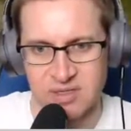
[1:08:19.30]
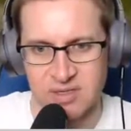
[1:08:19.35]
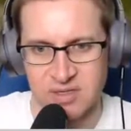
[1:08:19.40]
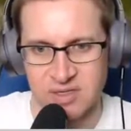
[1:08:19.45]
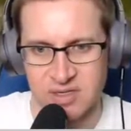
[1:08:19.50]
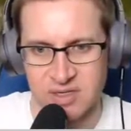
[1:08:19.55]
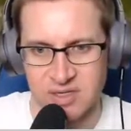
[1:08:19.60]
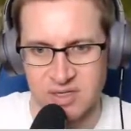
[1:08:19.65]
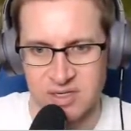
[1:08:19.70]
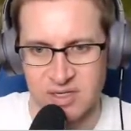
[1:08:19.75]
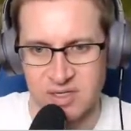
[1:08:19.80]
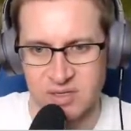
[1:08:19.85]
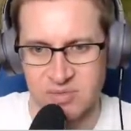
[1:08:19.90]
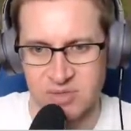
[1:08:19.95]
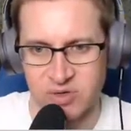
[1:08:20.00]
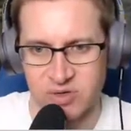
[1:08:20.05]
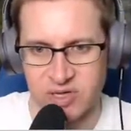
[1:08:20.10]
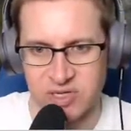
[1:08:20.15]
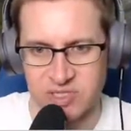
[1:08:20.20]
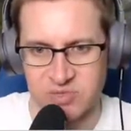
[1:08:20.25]

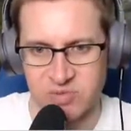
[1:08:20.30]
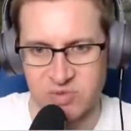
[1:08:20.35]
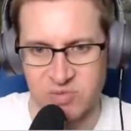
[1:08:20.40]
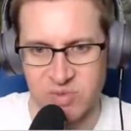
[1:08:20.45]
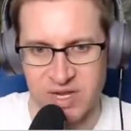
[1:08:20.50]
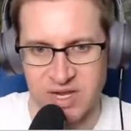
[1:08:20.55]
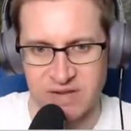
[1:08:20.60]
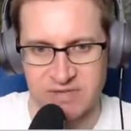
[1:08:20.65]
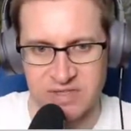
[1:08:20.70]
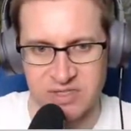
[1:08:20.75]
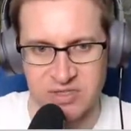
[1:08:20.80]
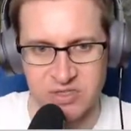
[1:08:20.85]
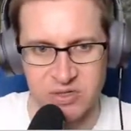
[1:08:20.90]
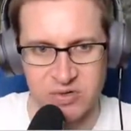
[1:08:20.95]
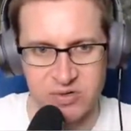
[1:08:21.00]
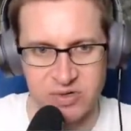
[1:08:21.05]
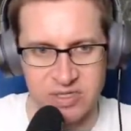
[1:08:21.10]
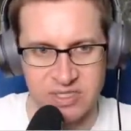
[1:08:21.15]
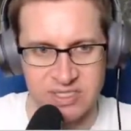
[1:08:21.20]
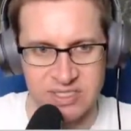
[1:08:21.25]
Okay, so we might have to
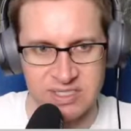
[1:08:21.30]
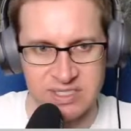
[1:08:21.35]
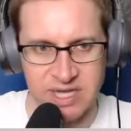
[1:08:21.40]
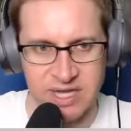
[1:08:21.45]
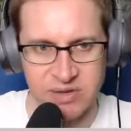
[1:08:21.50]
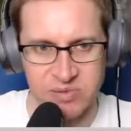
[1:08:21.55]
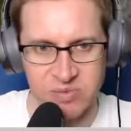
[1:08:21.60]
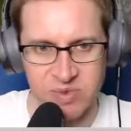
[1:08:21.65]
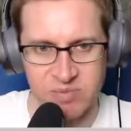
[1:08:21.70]
lower this down.